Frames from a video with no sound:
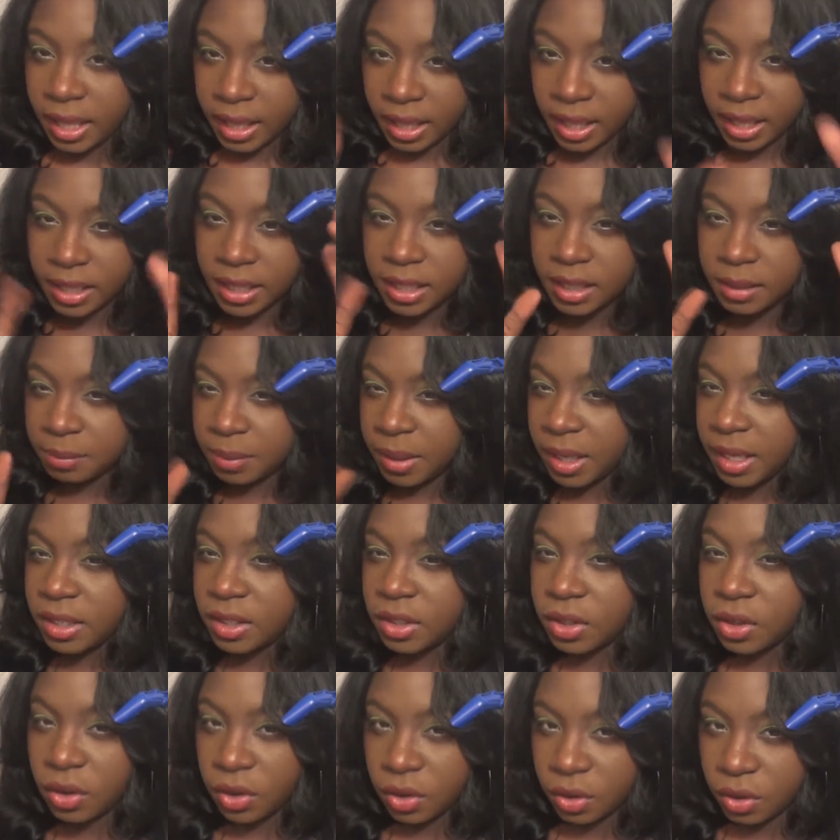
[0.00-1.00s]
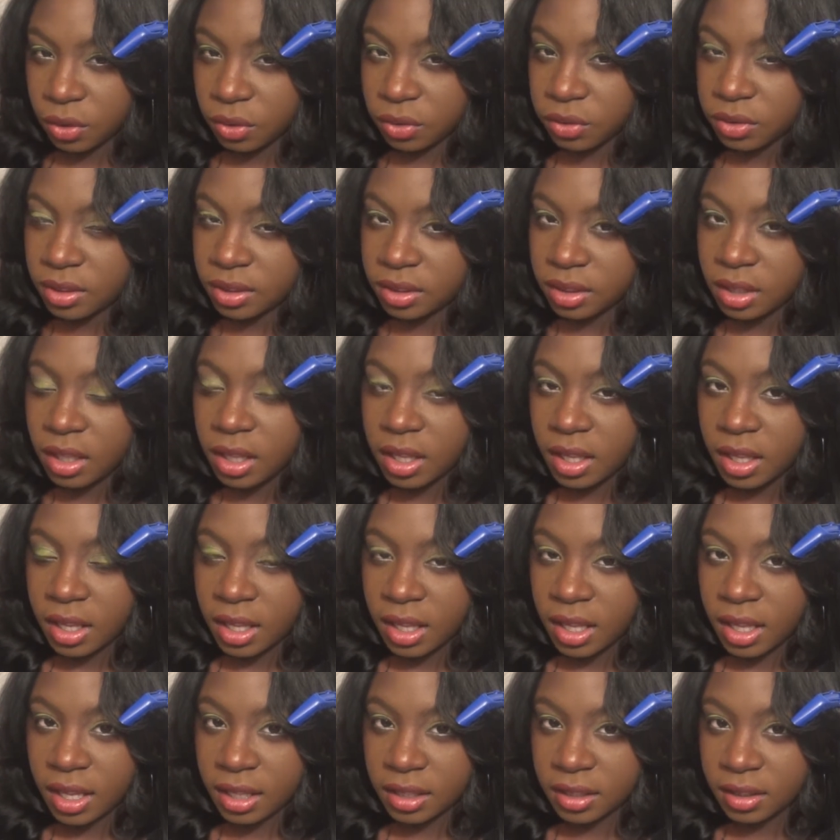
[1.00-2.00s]
heated pin curls
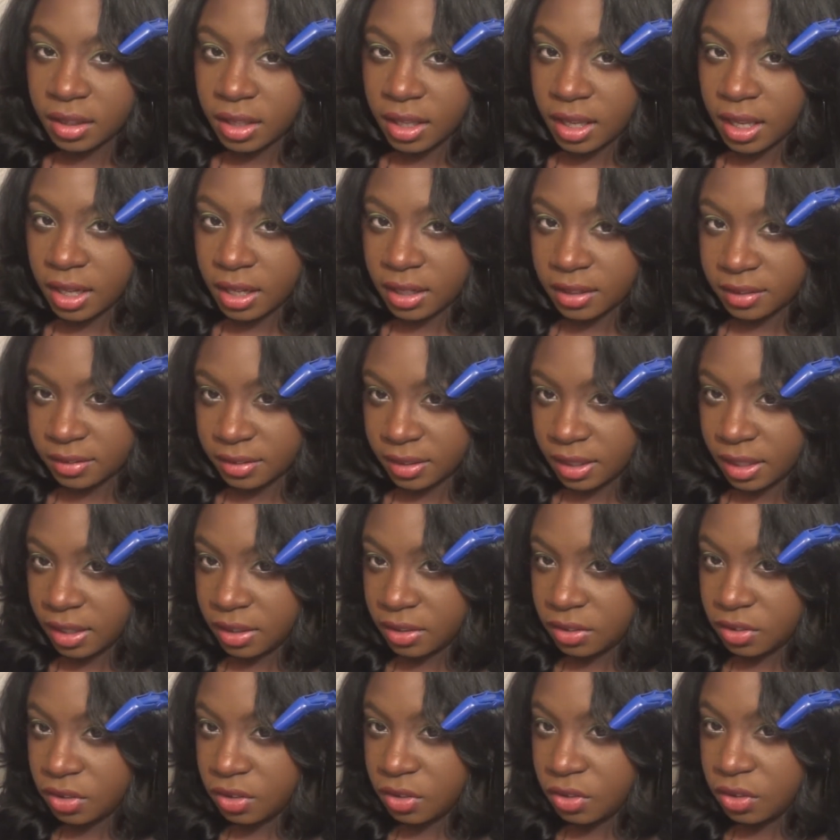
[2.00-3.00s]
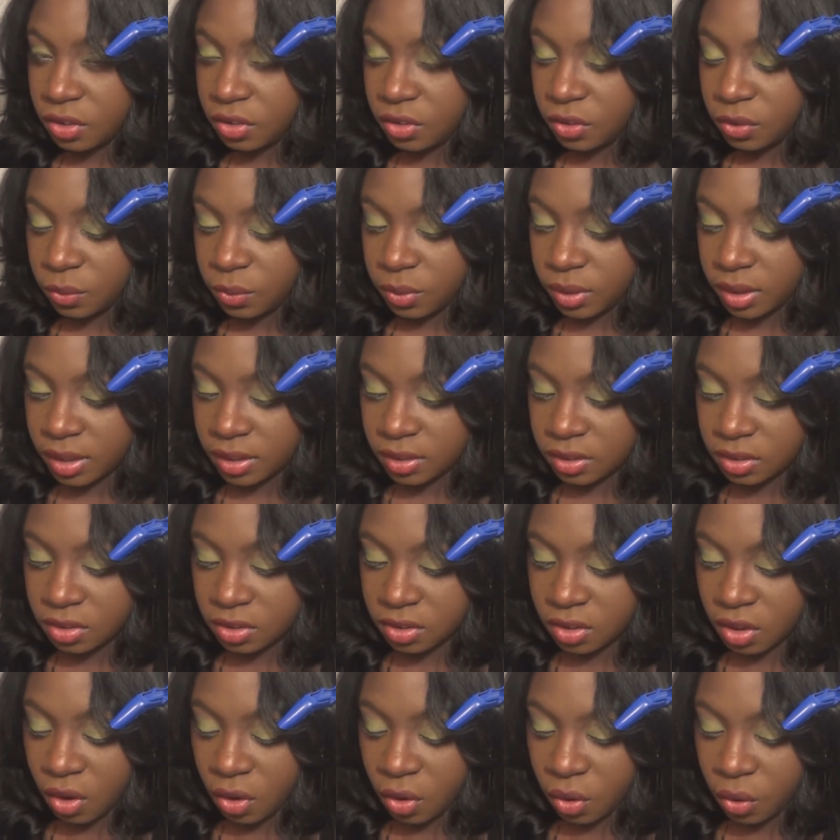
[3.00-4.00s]
in a sense to do this.
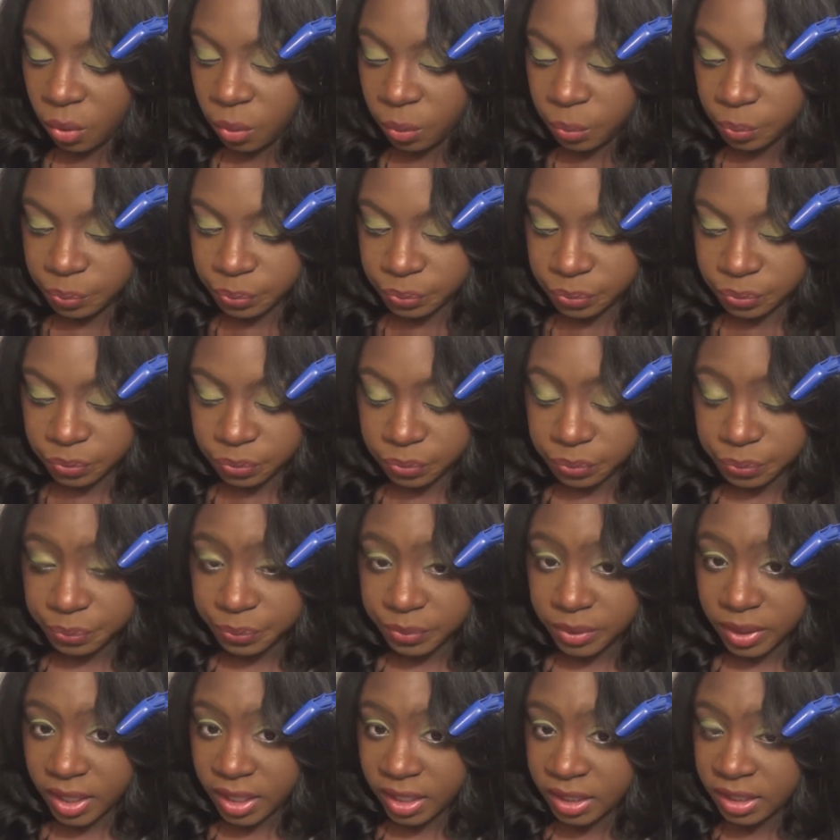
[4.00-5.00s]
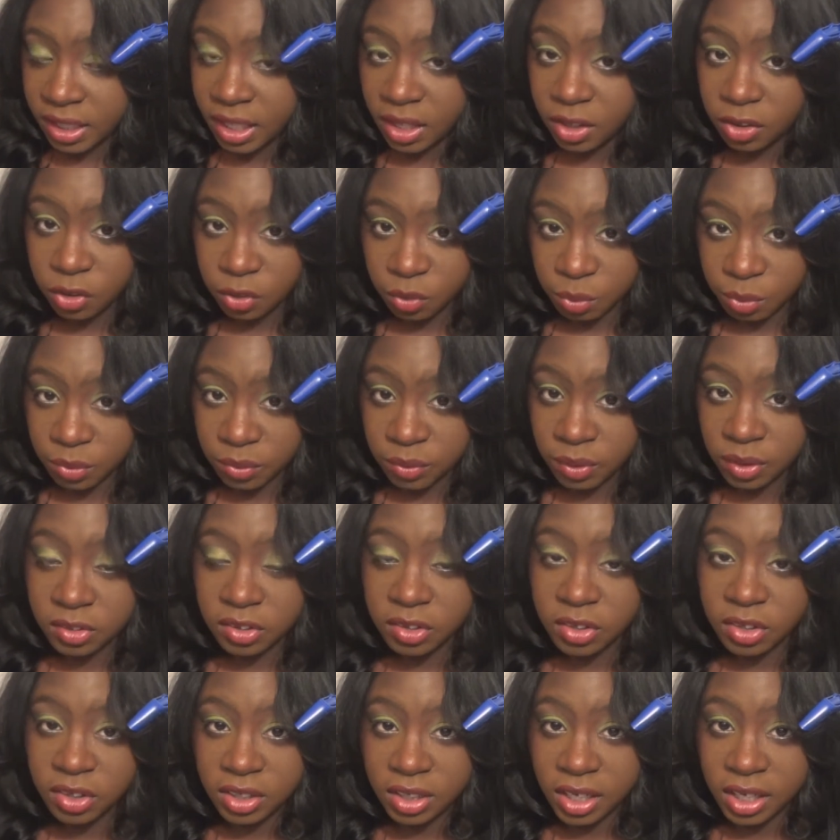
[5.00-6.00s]
So yeah, you'll move on
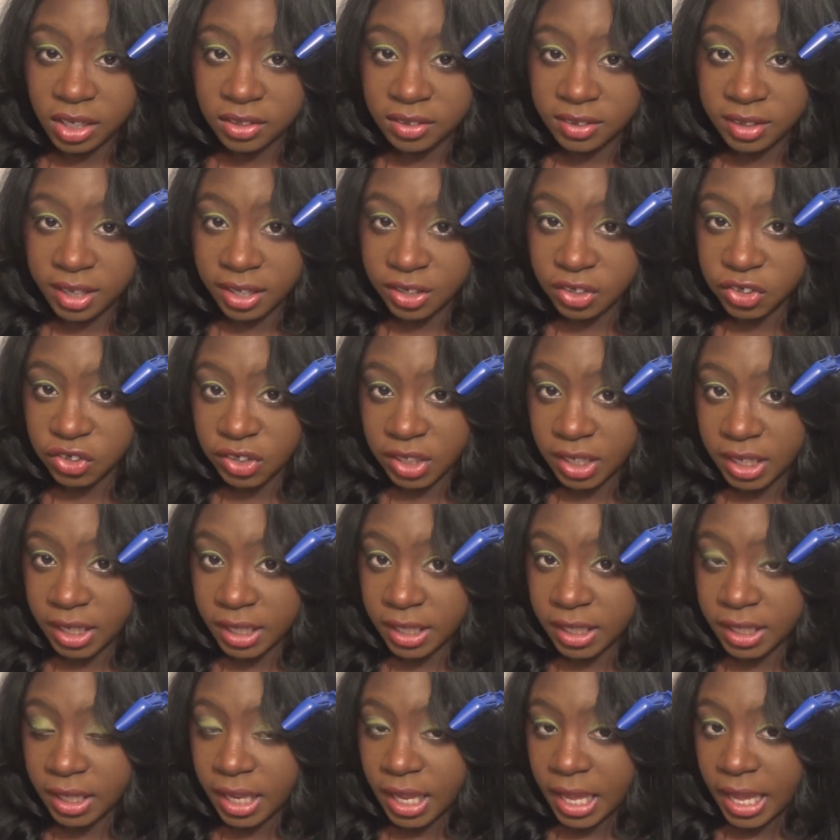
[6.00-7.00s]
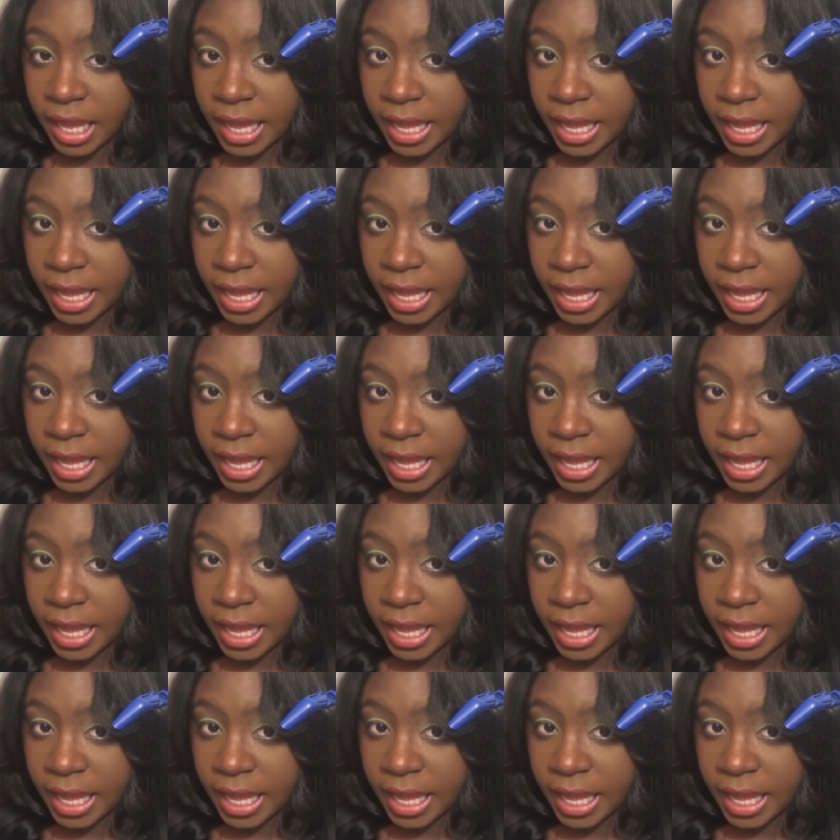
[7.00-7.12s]
to your next section.